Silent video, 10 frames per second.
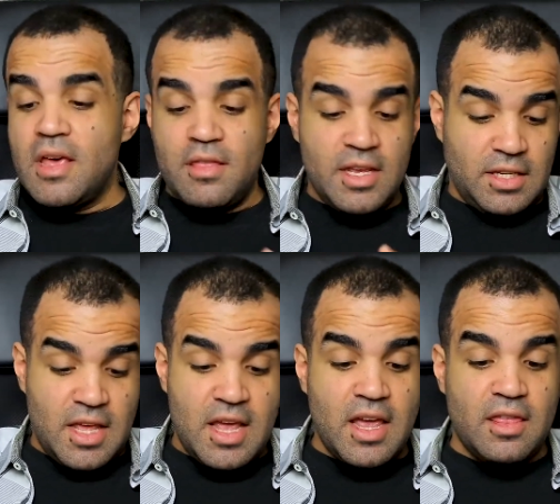This
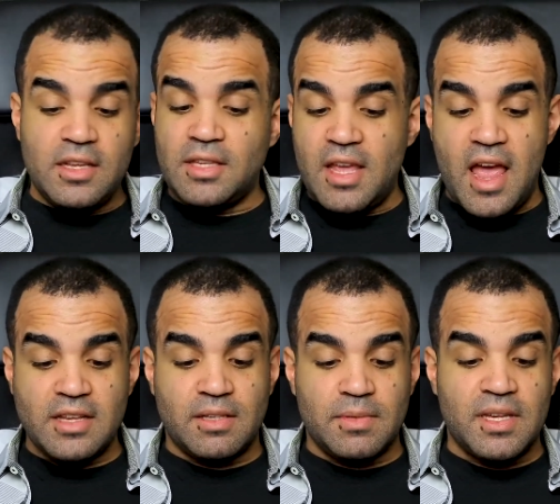thing
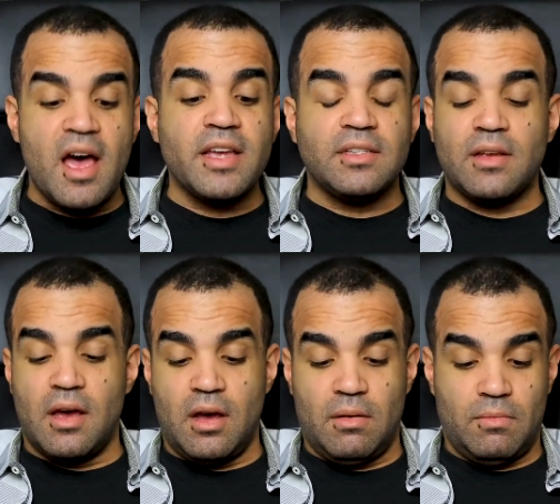has some size,
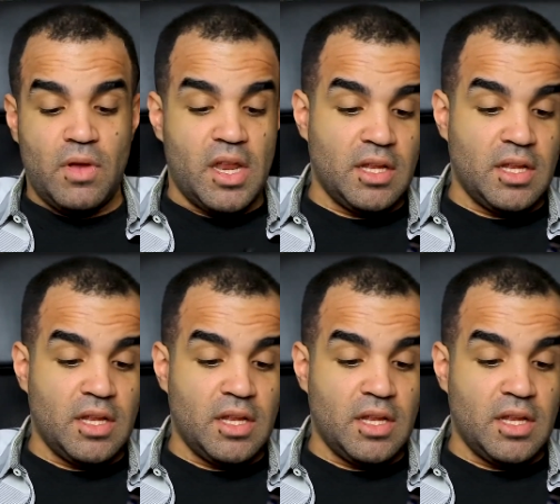and